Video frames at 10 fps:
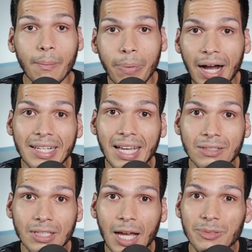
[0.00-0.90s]

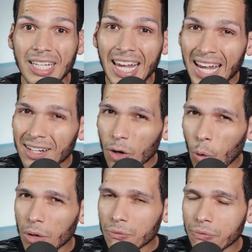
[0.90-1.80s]
podcast apps, and
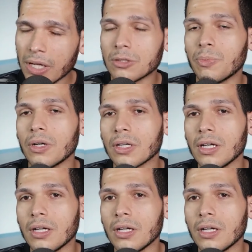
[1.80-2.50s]
or Facebook,